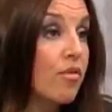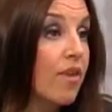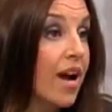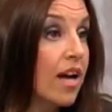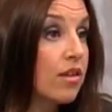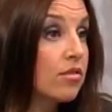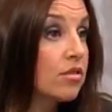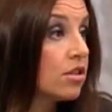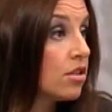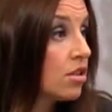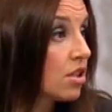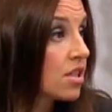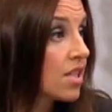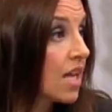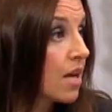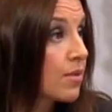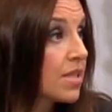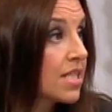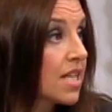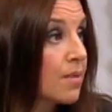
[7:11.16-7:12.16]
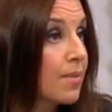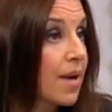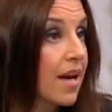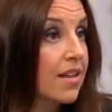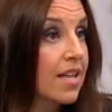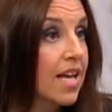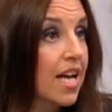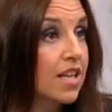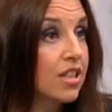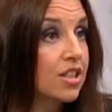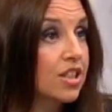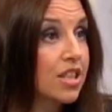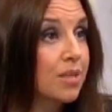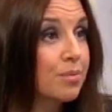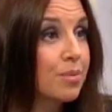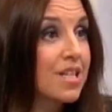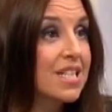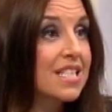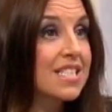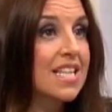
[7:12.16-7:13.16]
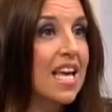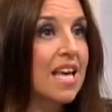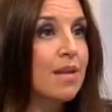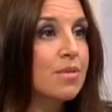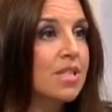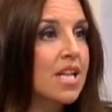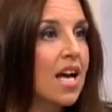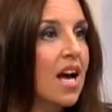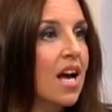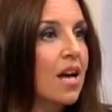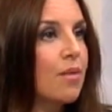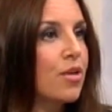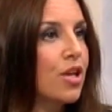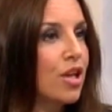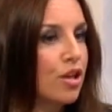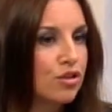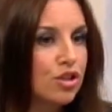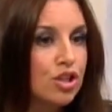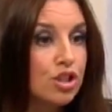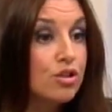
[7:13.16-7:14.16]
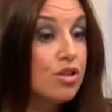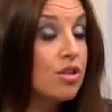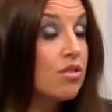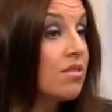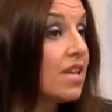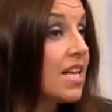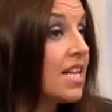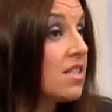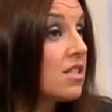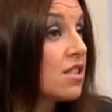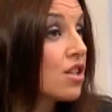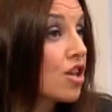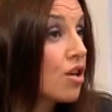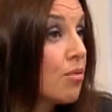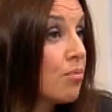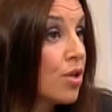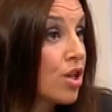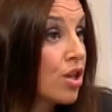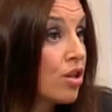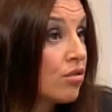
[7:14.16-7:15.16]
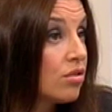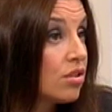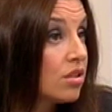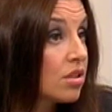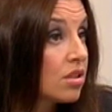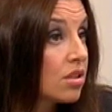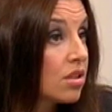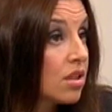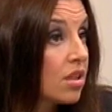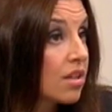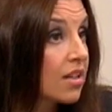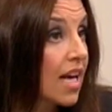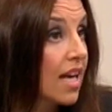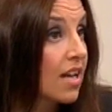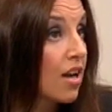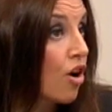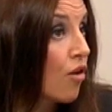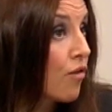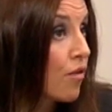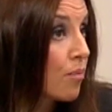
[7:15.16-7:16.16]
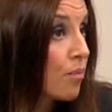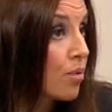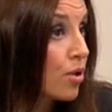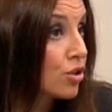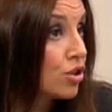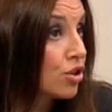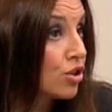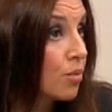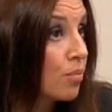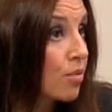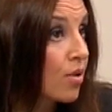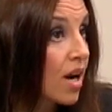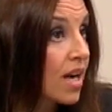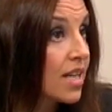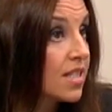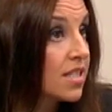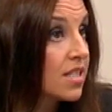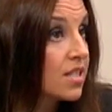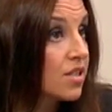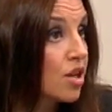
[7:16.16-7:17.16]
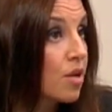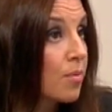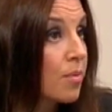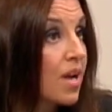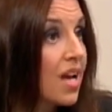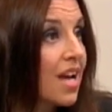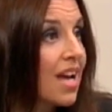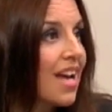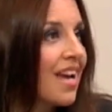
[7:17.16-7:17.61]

around, just like we said about the energy, but at the same time, do you need to commute? That often puts your prices up.